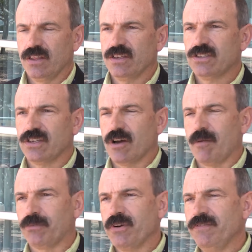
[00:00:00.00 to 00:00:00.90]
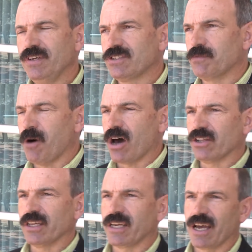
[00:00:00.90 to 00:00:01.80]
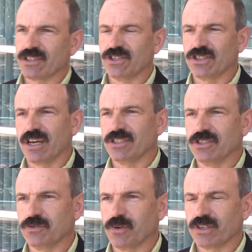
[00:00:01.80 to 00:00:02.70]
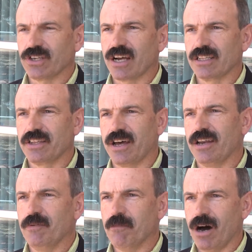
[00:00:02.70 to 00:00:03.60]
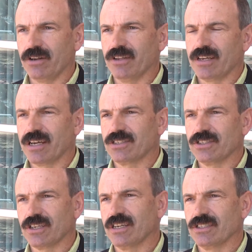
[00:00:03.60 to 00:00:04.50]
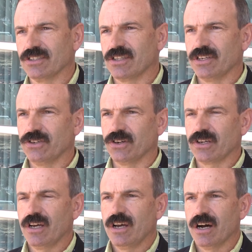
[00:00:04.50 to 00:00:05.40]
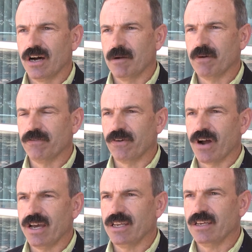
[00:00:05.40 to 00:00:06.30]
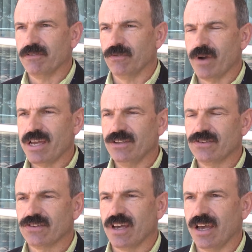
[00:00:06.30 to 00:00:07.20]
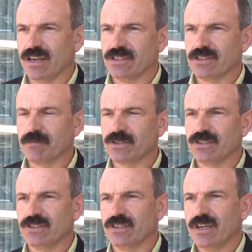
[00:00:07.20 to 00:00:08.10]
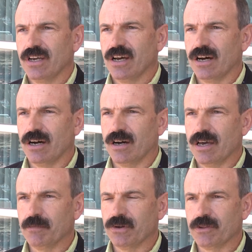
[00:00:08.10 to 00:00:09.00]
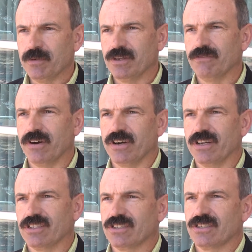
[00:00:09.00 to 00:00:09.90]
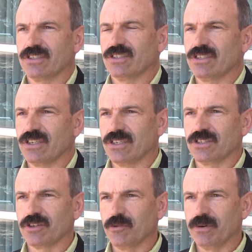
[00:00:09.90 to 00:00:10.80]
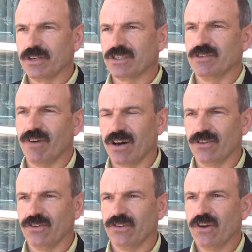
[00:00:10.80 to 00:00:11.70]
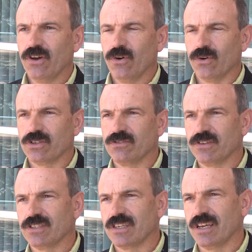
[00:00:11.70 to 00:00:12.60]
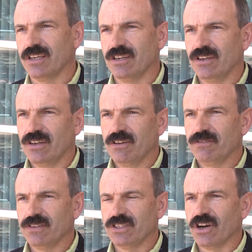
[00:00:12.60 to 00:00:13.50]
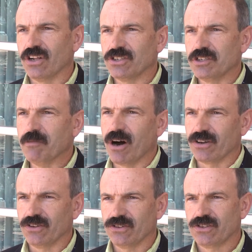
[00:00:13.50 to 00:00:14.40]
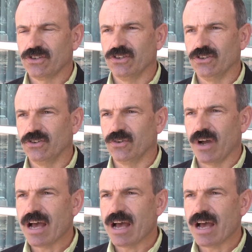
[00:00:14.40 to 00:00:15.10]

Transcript: This previous modeling exercises were exactly that, modeling exercises. They took a variety of rates and assumptions and put them into various statistical prediction models or sophisticated physiology models to